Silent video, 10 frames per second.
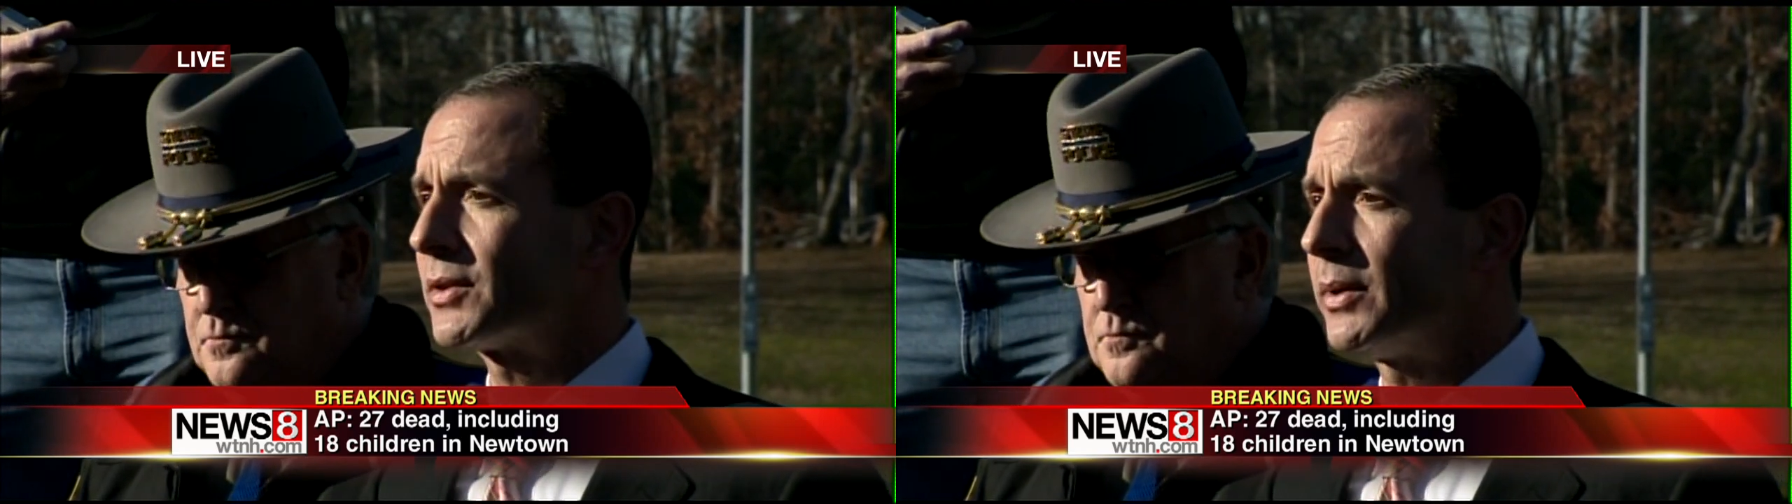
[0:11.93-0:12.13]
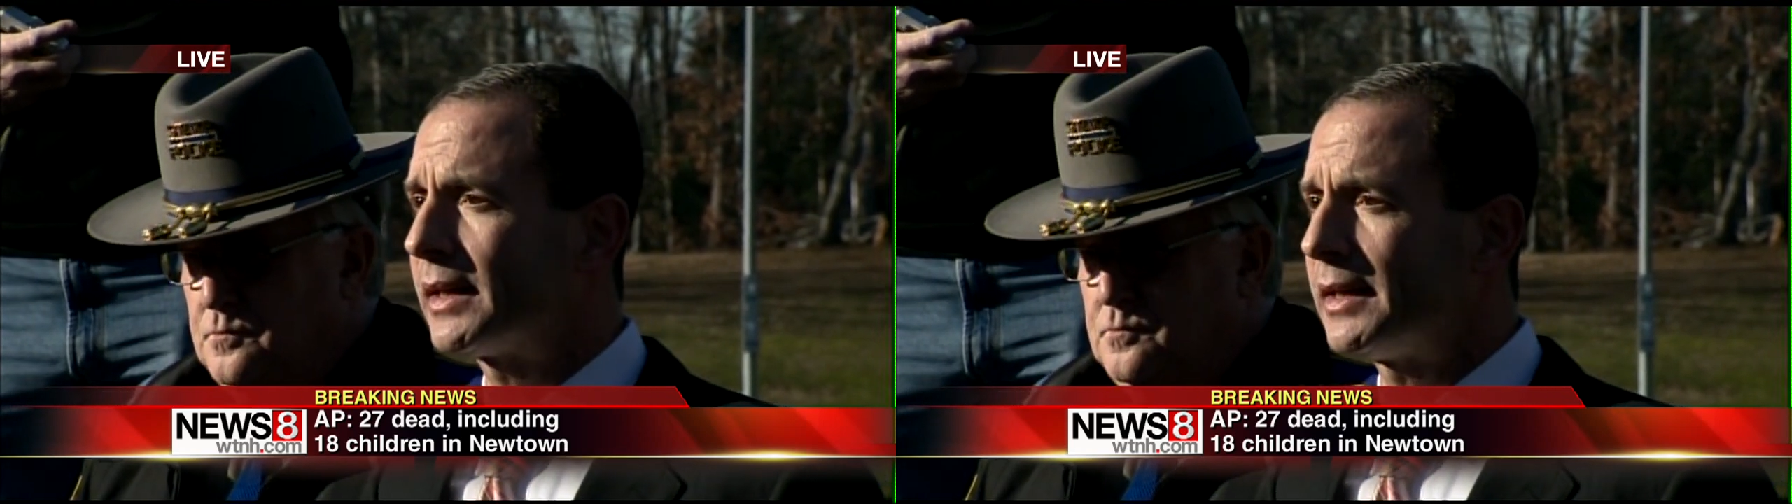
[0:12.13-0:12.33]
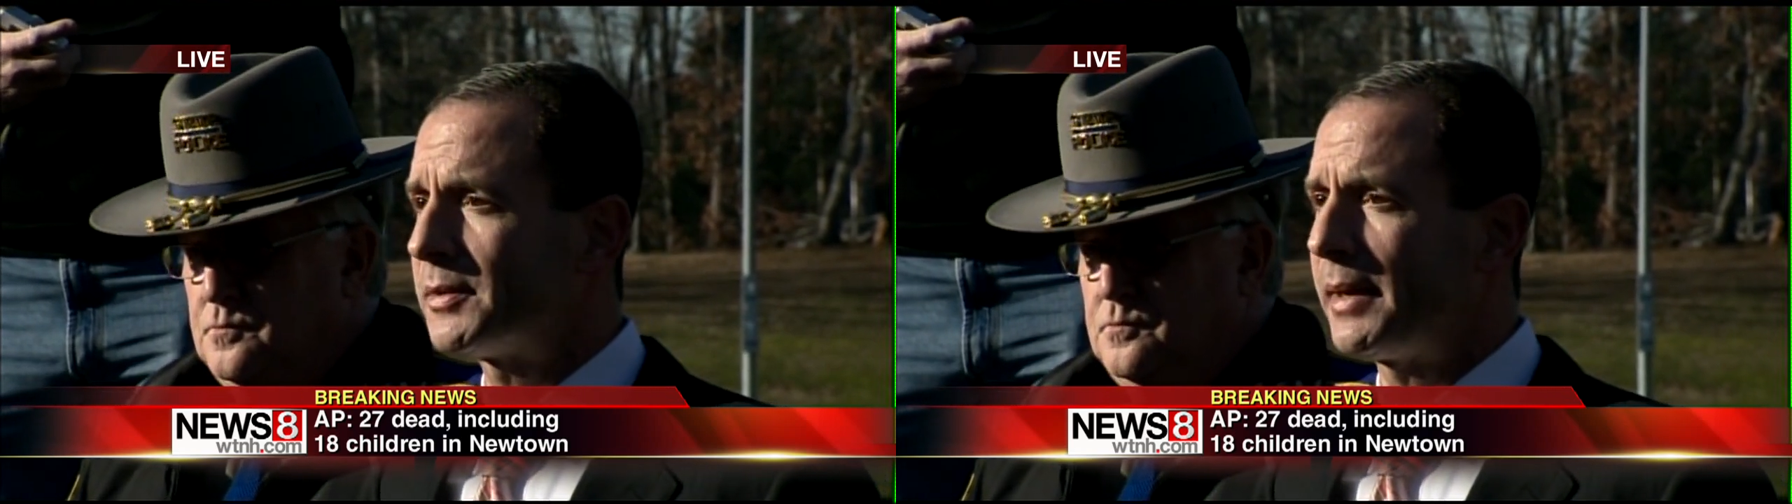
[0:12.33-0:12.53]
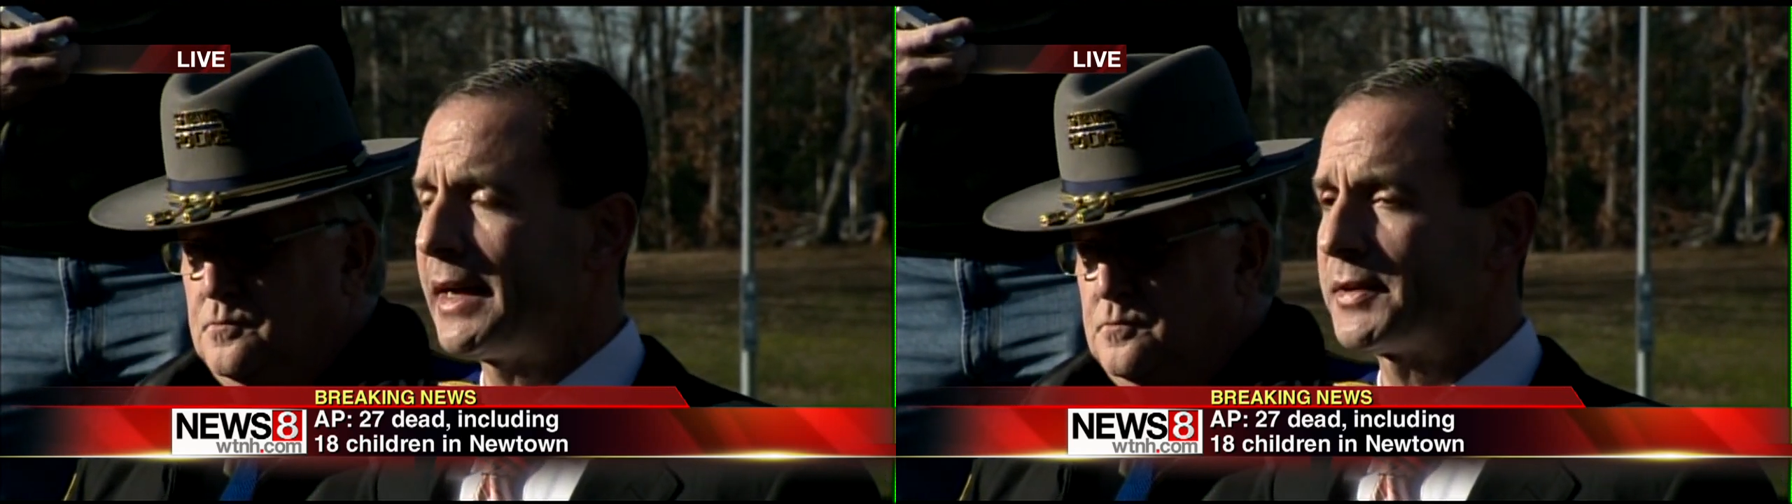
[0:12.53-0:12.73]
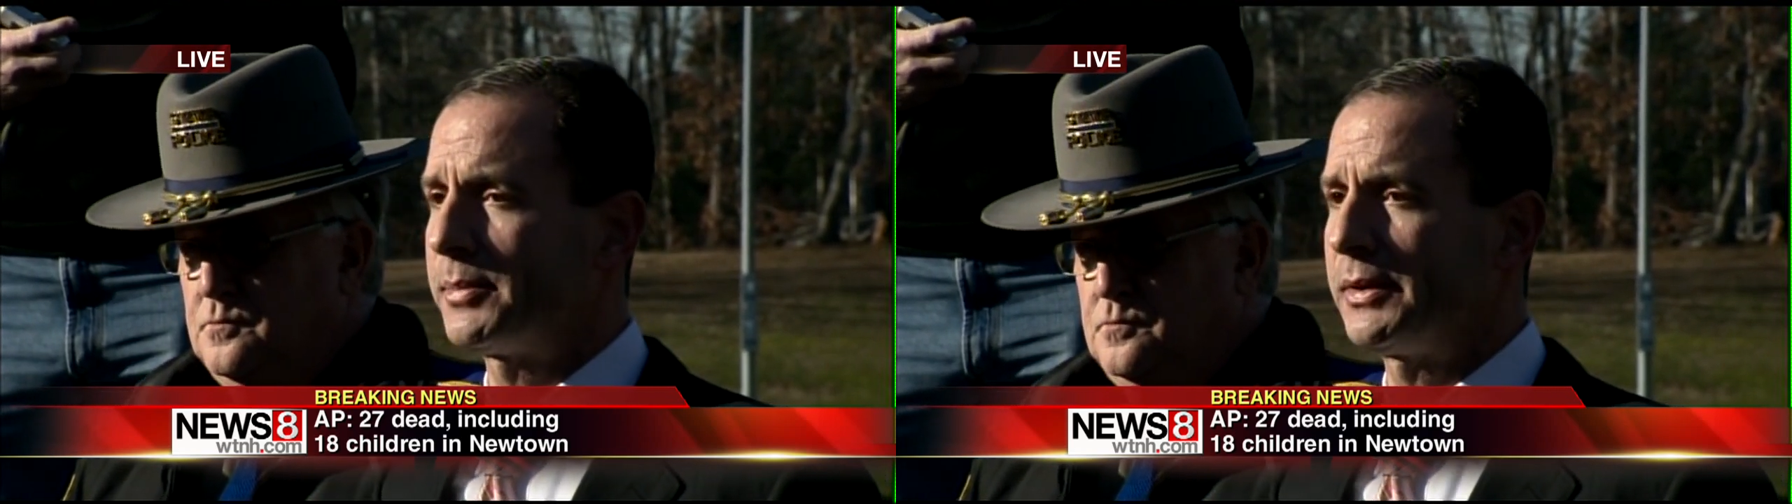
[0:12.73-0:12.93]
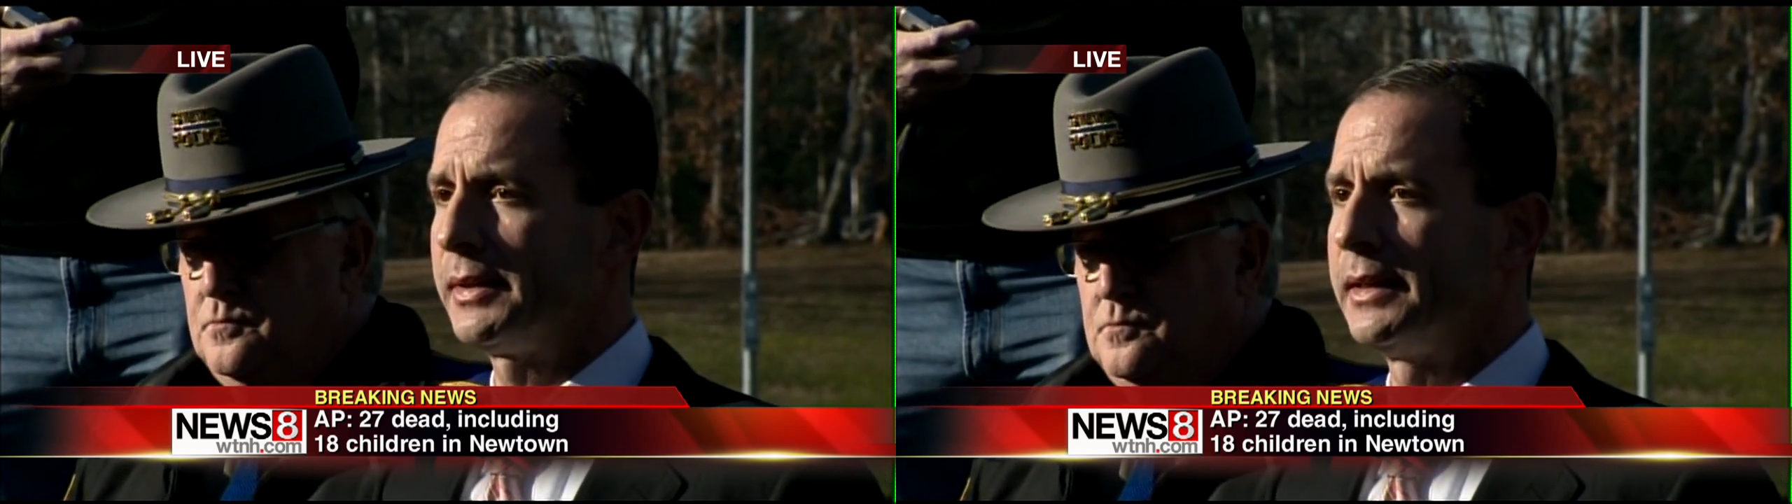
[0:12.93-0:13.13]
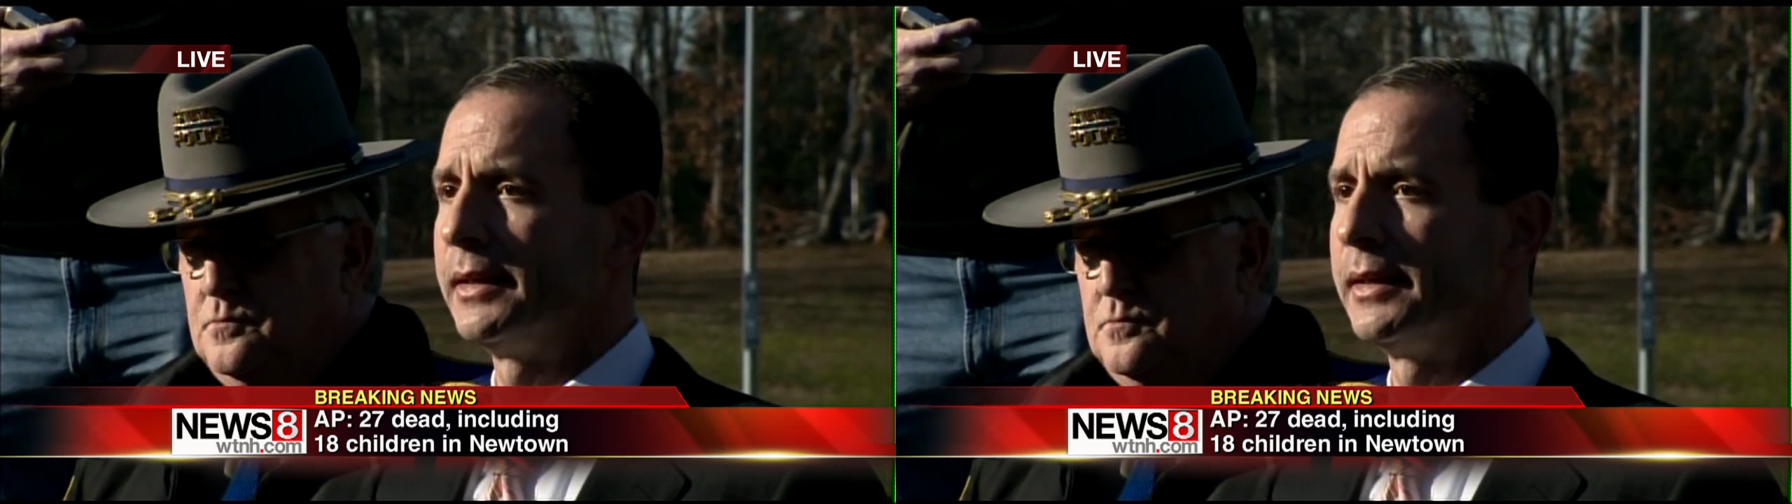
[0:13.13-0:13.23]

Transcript: as quickly as possible,